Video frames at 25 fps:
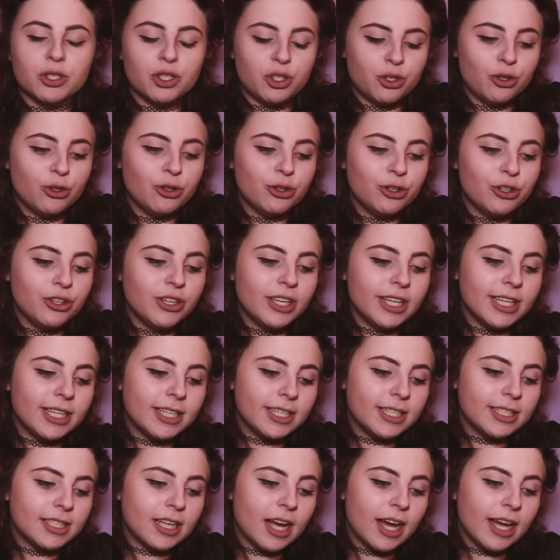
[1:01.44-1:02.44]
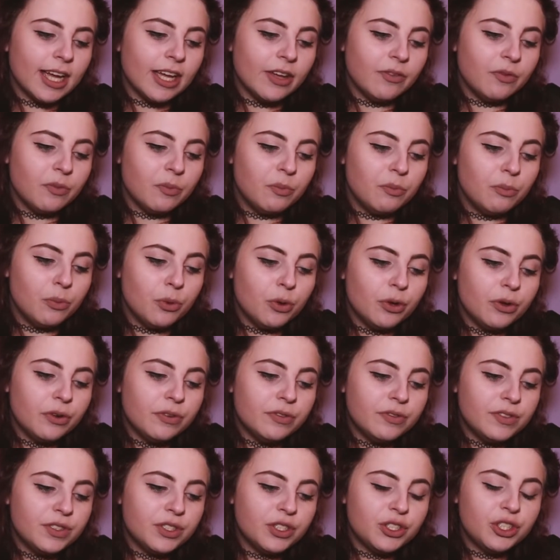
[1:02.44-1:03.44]
2 is I have
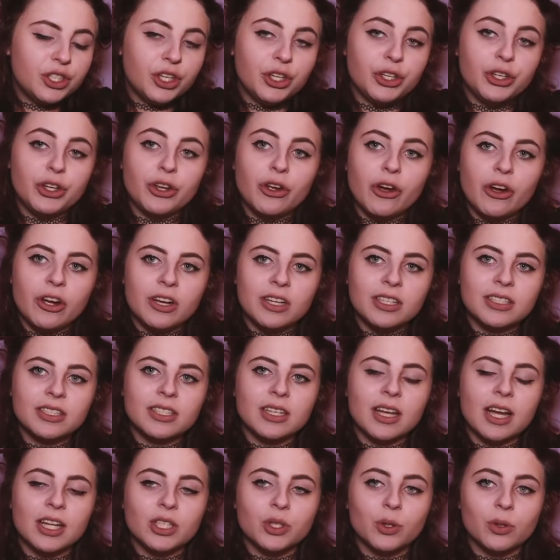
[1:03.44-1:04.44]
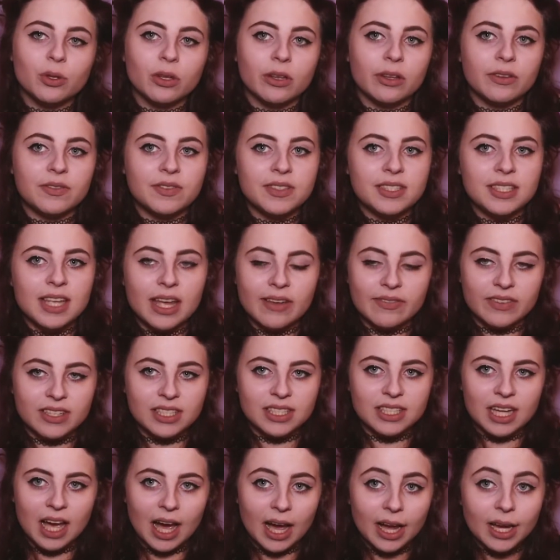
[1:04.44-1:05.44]
moved to a new house a total of
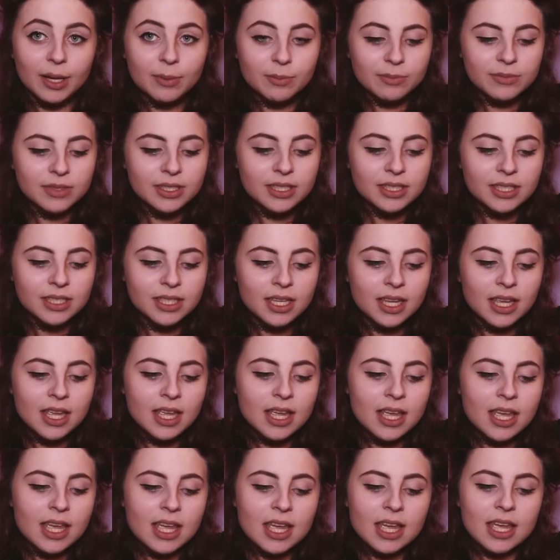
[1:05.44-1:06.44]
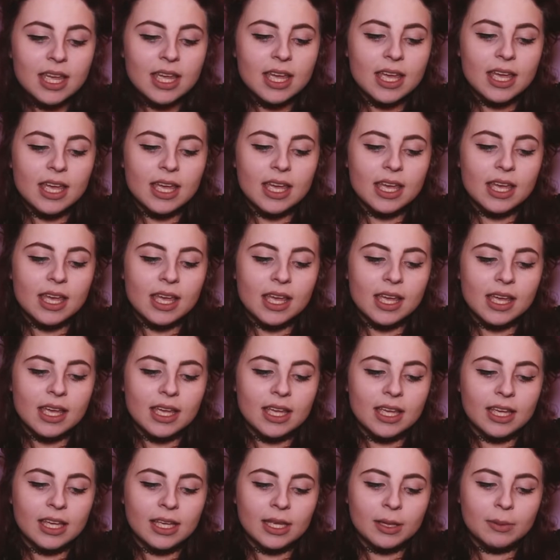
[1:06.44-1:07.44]
7 times
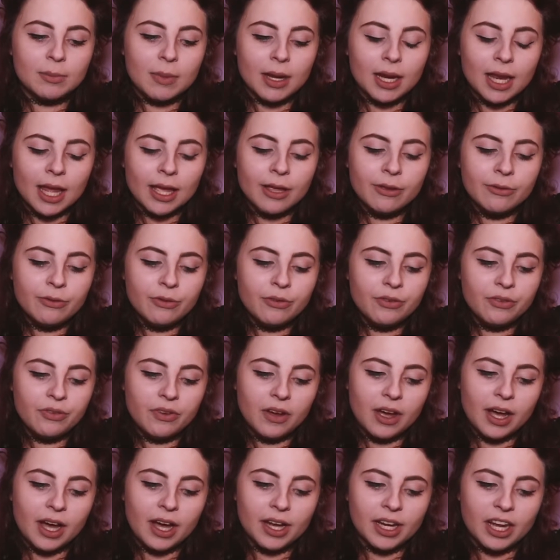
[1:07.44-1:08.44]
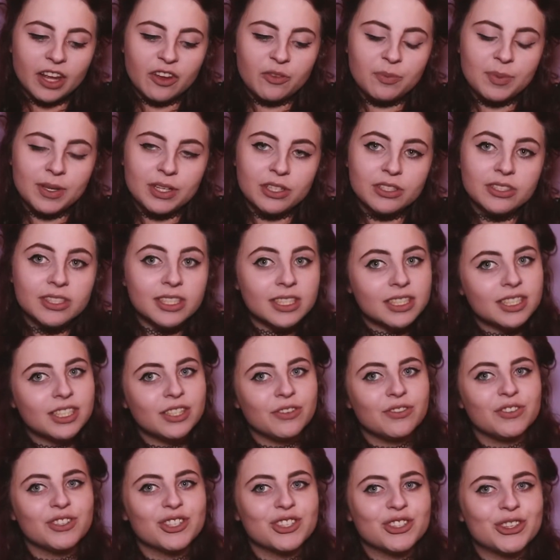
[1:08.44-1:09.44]
in my life, and I've been to 6
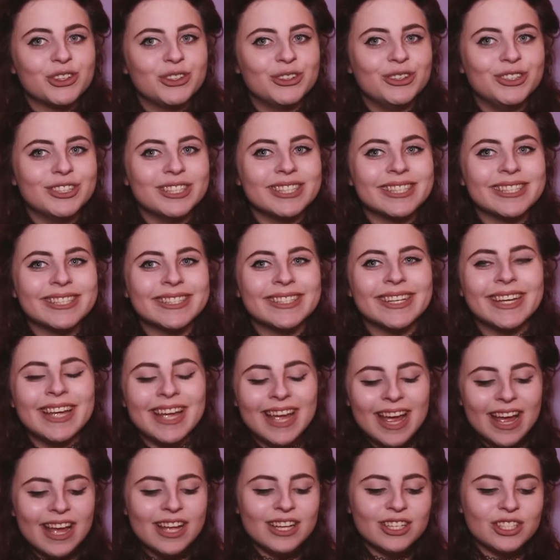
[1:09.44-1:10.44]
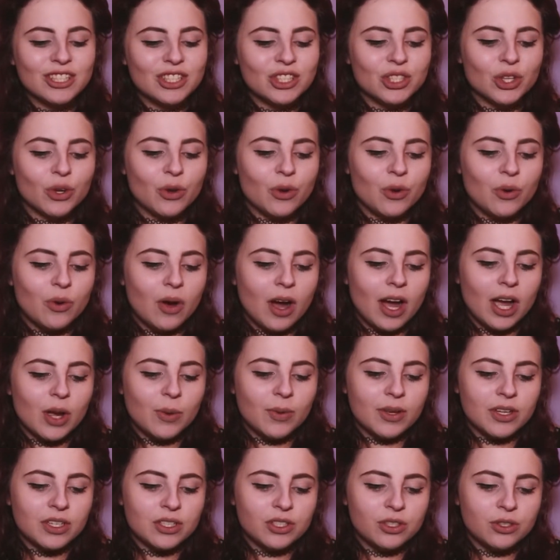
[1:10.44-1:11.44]
different schools. So I
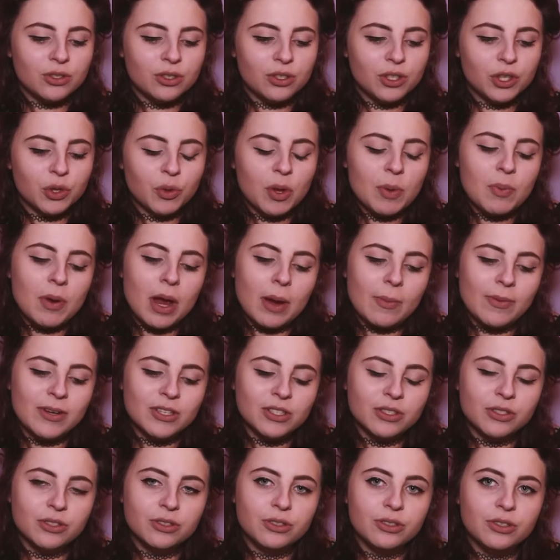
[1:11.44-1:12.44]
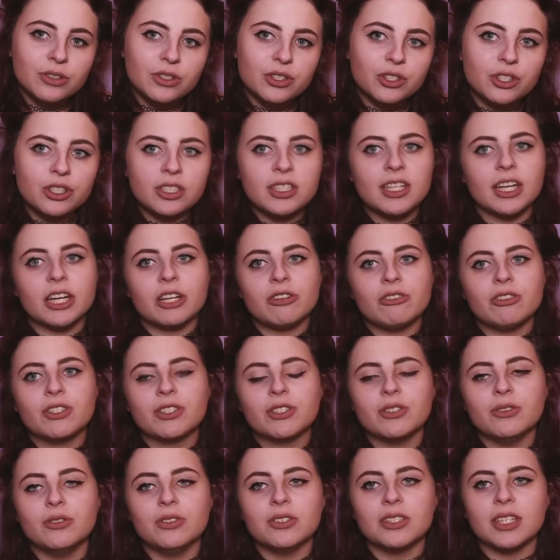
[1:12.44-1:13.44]
went to 3 primary schools, 2 secondary
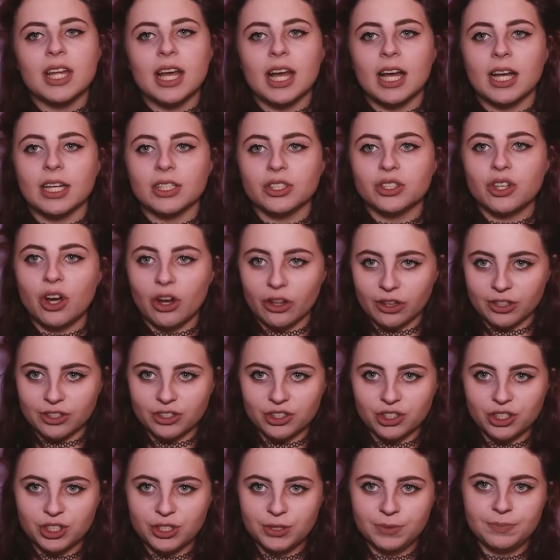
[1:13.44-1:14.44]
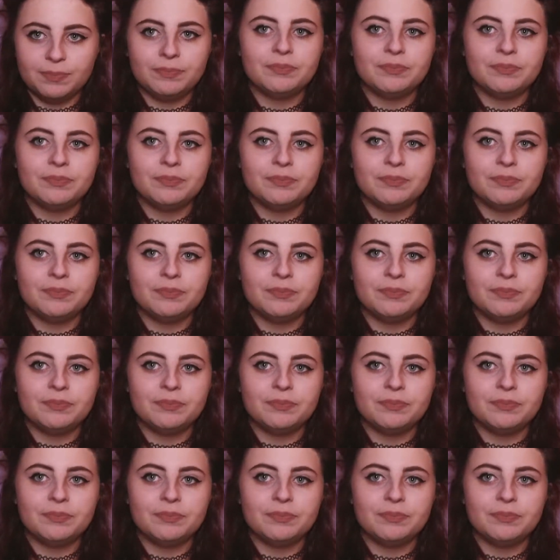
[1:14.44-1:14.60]
schools and a college.